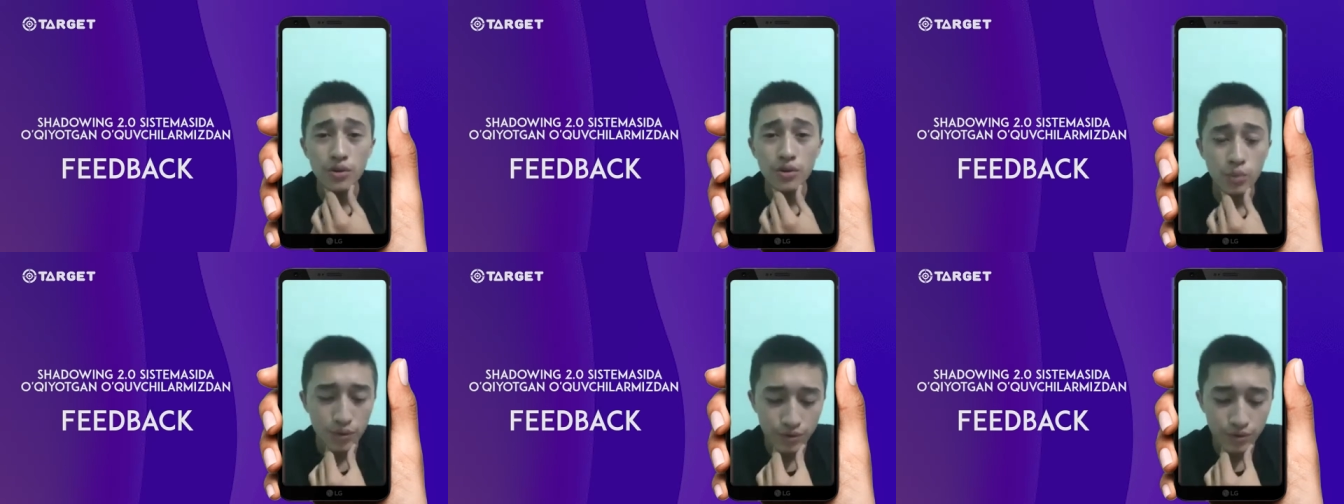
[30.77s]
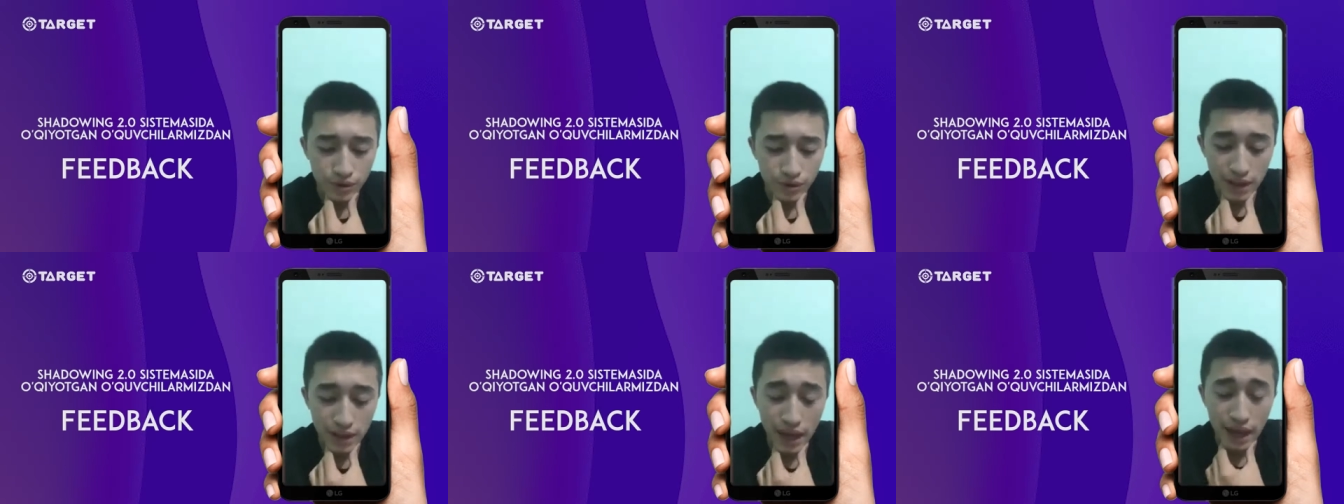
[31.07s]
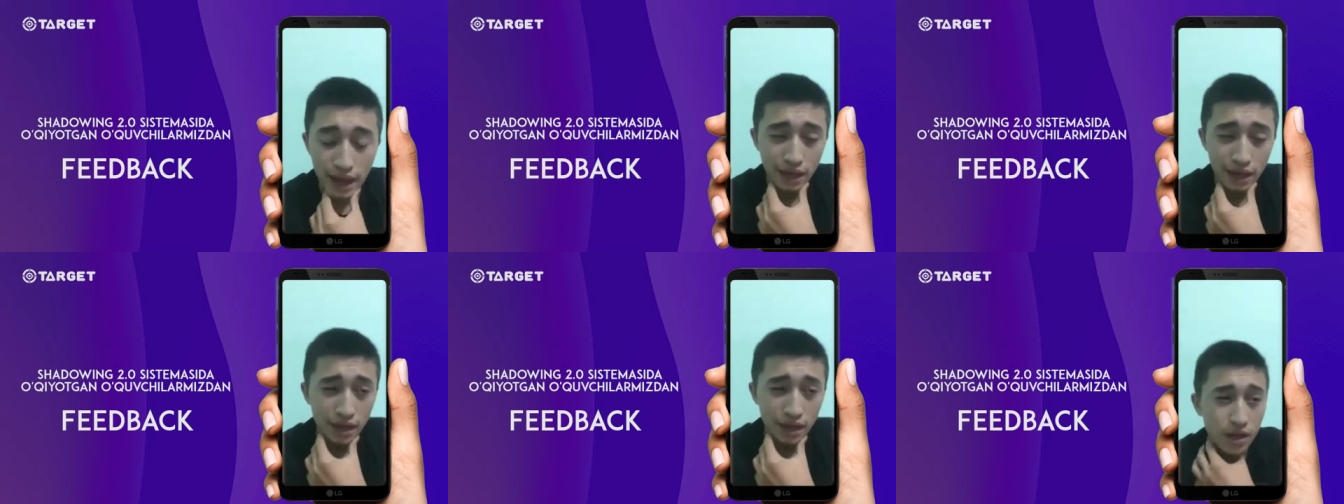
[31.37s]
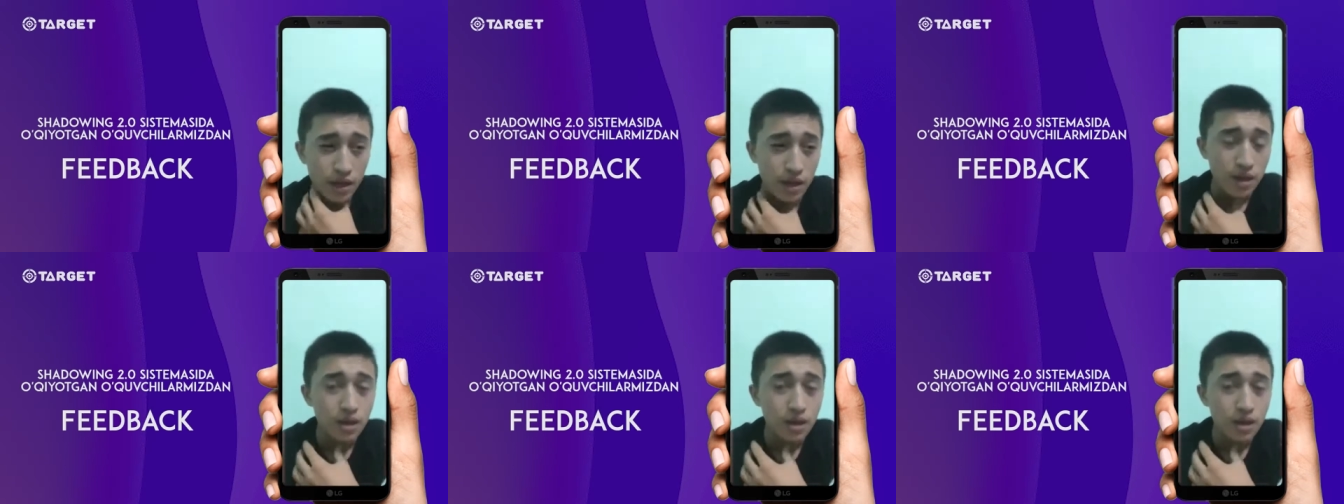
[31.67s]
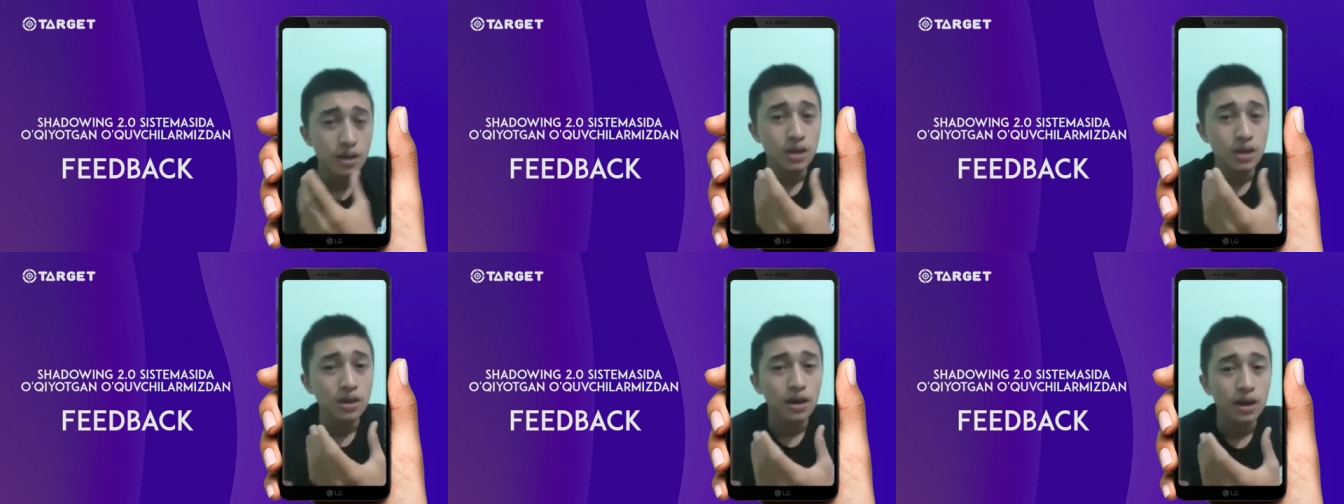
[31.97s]
we feel like
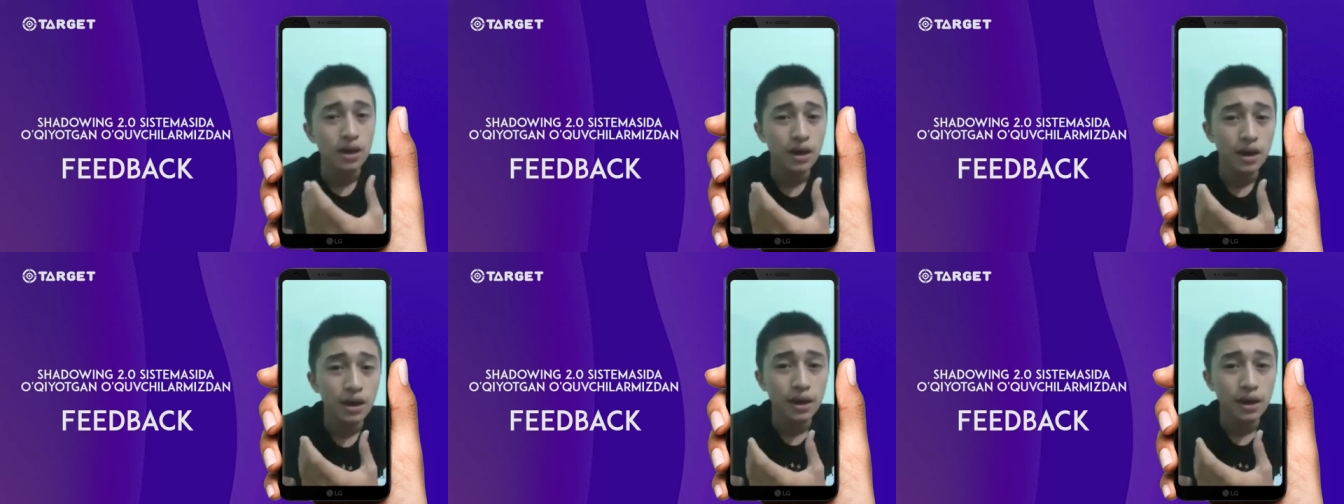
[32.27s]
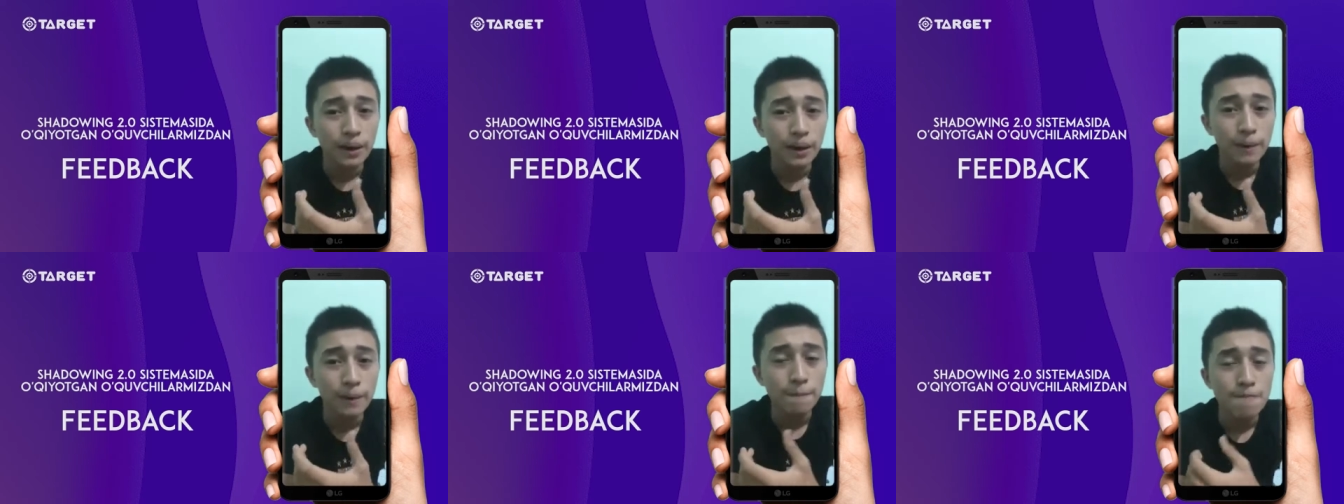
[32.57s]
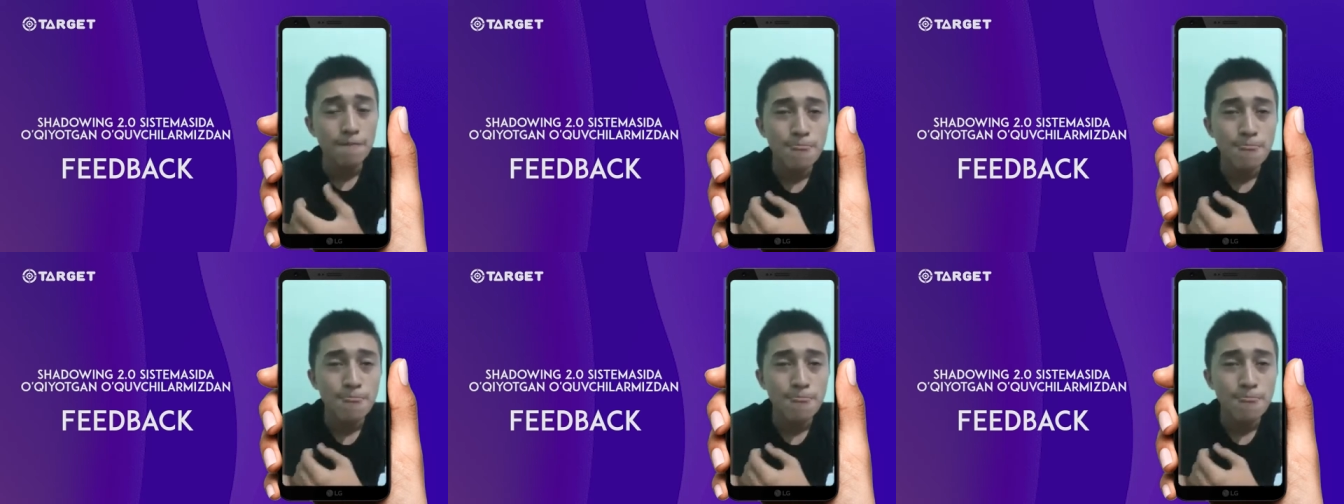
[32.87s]
um,